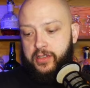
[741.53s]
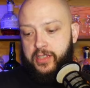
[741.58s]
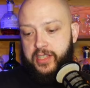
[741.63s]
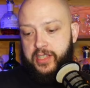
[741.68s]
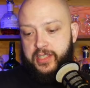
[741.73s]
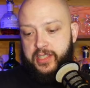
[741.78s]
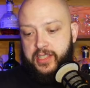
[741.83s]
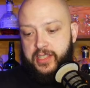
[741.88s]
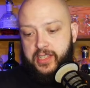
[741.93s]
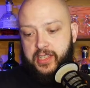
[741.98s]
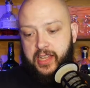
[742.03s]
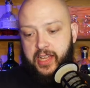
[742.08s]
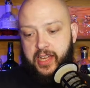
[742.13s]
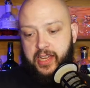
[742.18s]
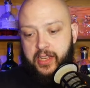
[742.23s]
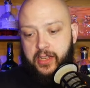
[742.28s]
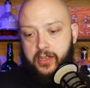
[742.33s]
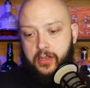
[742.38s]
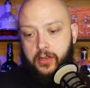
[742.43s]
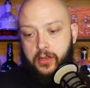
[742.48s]
This is
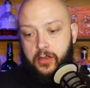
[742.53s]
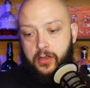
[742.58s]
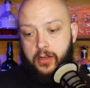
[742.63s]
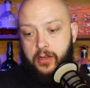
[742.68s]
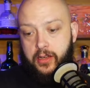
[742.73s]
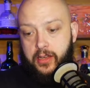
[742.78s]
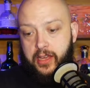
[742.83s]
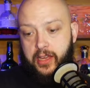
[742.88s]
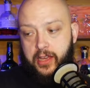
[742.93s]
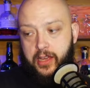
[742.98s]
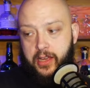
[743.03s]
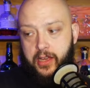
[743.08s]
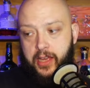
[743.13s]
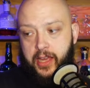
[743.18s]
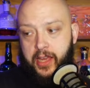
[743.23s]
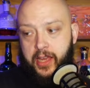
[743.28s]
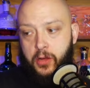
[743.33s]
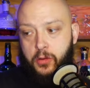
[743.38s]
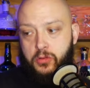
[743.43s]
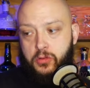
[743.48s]
like
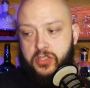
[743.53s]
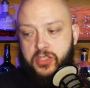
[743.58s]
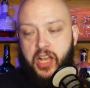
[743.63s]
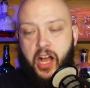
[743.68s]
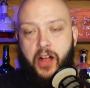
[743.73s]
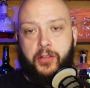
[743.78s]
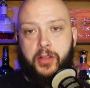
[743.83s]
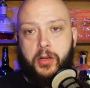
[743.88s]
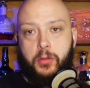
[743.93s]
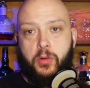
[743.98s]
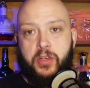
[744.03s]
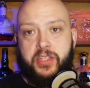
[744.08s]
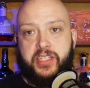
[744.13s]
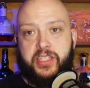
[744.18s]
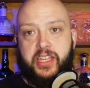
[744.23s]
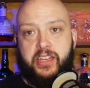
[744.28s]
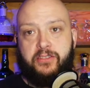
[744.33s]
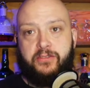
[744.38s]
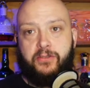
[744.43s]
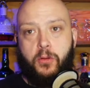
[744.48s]
a solid
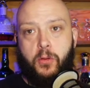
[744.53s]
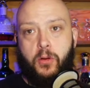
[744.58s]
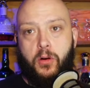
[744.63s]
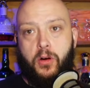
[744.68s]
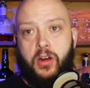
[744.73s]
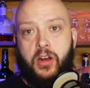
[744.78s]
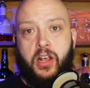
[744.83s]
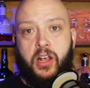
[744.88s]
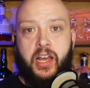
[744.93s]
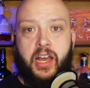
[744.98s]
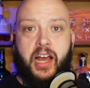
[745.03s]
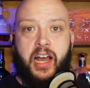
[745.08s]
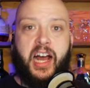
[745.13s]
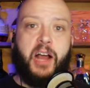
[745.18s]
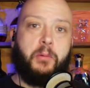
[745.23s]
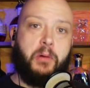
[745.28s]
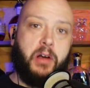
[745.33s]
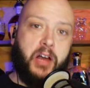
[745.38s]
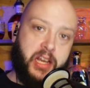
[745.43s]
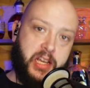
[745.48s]
whiskey for
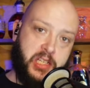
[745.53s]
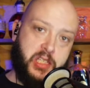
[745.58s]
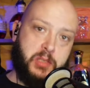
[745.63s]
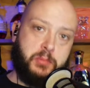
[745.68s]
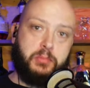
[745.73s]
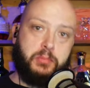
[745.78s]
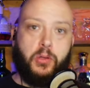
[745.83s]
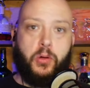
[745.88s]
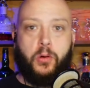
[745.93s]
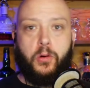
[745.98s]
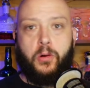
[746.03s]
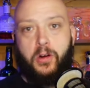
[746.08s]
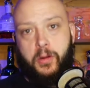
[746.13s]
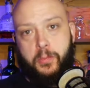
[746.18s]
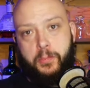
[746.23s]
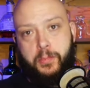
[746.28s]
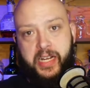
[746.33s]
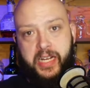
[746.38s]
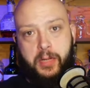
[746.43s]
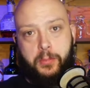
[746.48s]
I want to
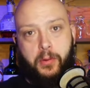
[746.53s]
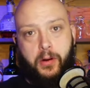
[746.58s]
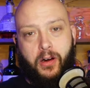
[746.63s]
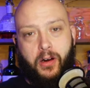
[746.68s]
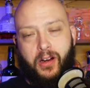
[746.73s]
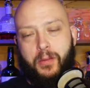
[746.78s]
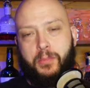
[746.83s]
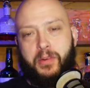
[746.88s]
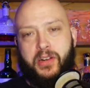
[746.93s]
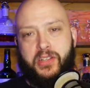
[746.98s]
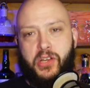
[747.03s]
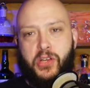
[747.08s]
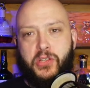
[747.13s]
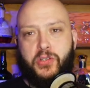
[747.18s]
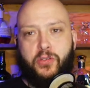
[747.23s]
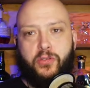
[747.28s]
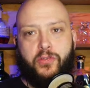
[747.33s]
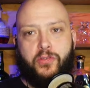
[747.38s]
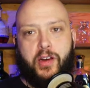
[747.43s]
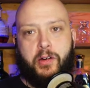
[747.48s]
explore, pick apart, but it's
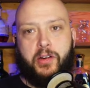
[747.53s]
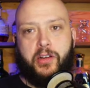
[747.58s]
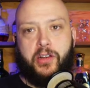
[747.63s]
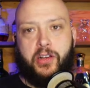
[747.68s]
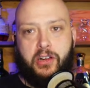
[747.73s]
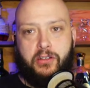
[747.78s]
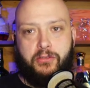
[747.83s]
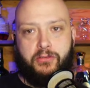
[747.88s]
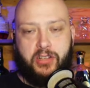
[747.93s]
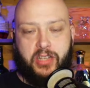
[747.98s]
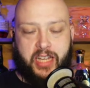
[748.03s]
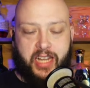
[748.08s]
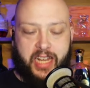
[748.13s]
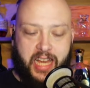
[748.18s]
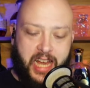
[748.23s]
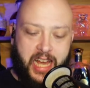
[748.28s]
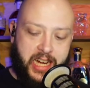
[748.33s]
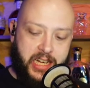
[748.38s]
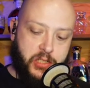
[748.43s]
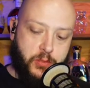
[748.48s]
also very good for
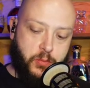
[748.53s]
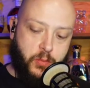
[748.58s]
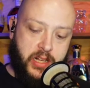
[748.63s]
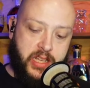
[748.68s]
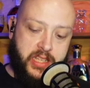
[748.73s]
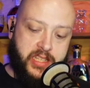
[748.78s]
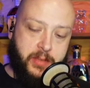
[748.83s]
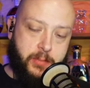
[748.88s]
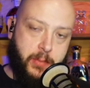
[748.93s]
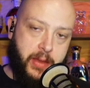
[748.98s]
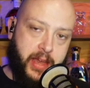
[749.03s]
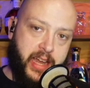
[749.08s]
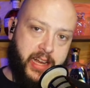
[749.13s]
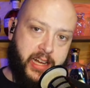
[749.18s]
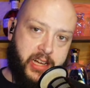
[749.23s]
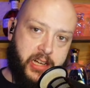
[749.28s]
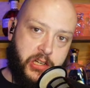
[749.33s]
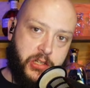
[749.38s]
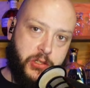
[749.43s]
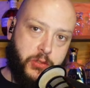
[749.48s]
like, I just want to sit
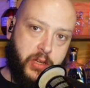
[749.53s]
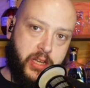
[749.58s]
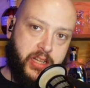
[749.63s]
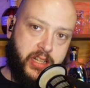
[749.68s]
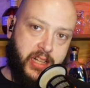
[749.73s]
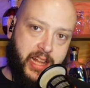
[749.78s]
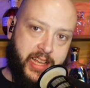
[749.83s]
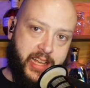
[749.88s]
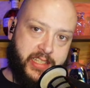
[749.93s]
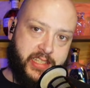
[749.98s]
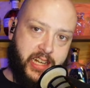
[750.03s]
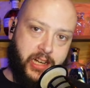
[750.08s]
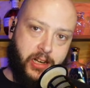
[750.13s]
back and enjoy a glass.